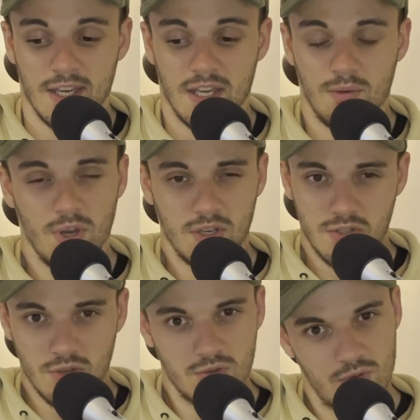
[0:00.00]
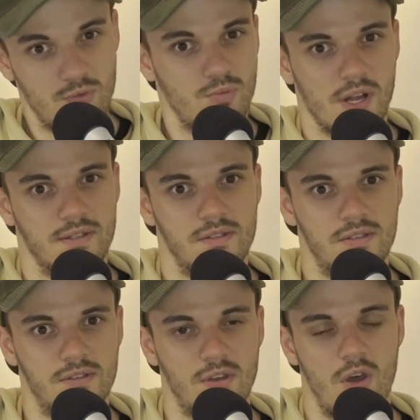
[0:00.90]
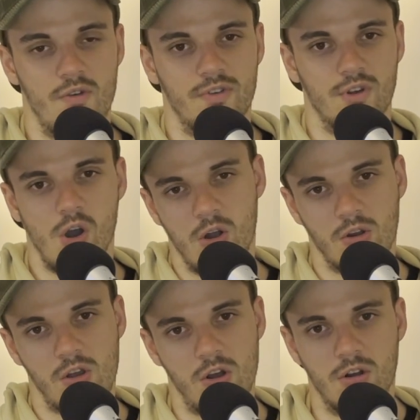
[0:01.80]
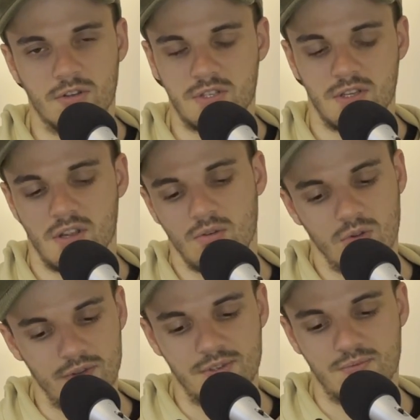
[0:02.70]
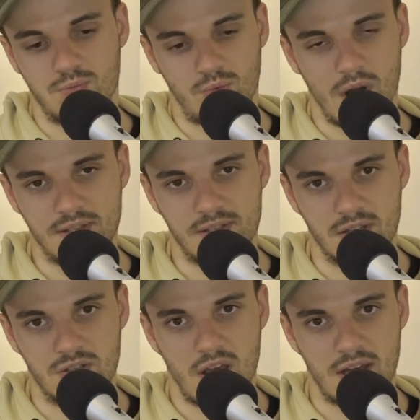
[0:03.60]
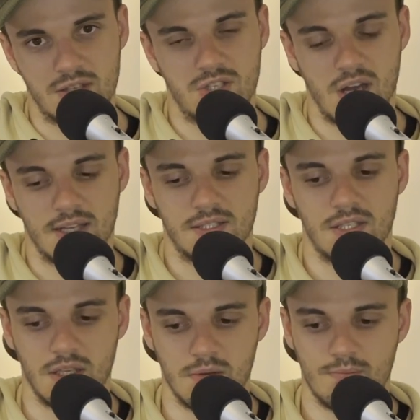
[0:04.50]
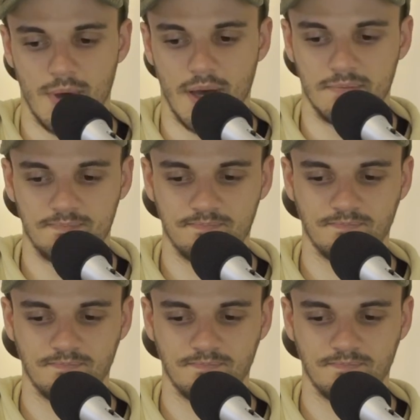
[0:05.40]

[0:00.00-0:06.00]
he won 2 Group 1s over in Hong Kong, did all his racing at Sha Tin, but